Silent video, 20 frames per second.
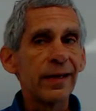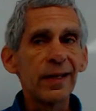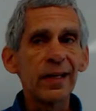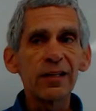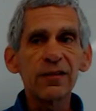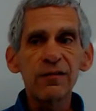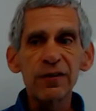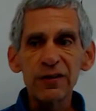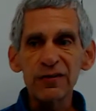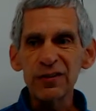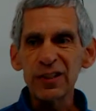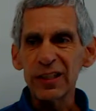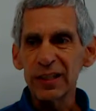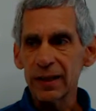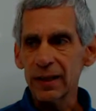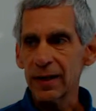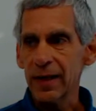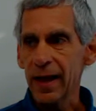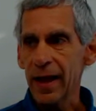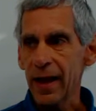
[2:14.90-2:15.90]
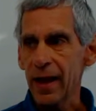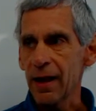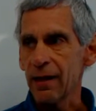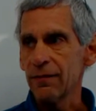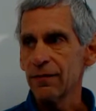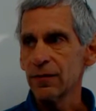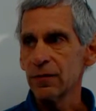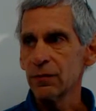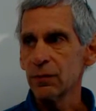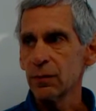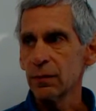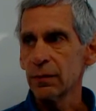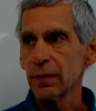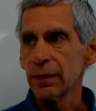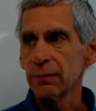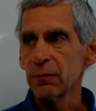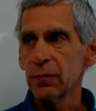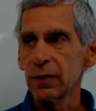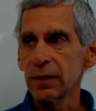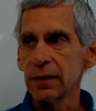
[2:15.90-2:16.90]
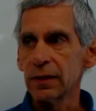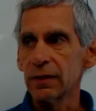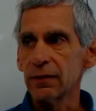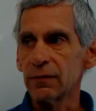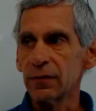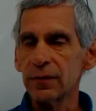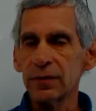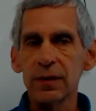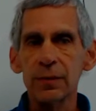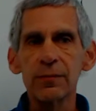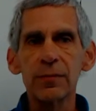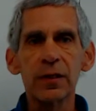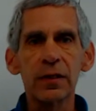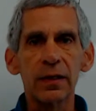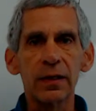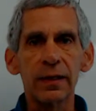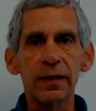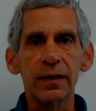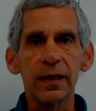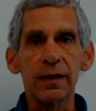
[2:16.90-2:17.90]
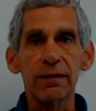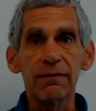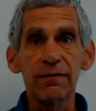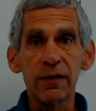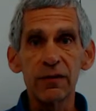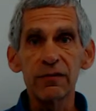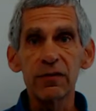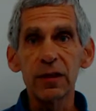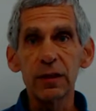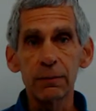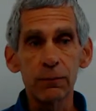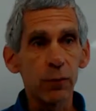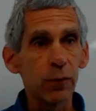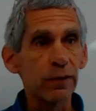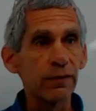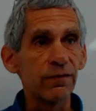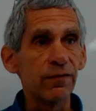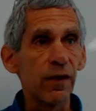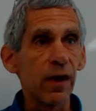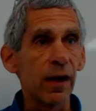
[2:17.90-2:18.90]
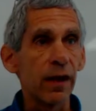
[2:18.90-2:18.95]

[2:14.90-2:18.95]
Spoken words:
I think it's 15 and a half, I believe. It's something like that, 15.5.